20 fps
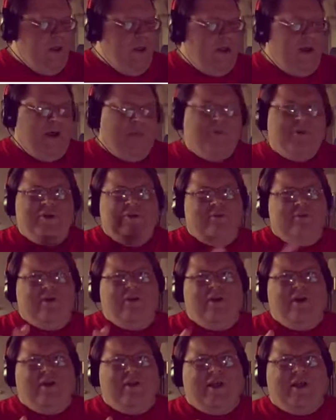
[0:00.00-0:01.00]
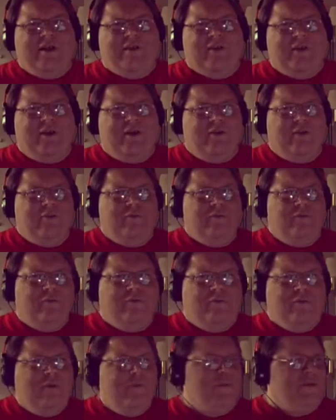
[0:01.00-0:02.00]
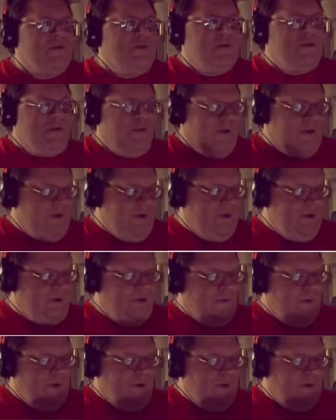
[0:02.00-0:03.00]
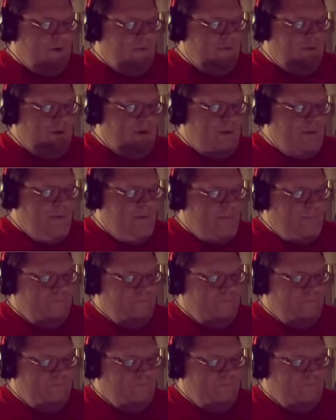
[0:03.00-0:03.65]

But you'll see all that as I go through, so I'm just going to go right into it here.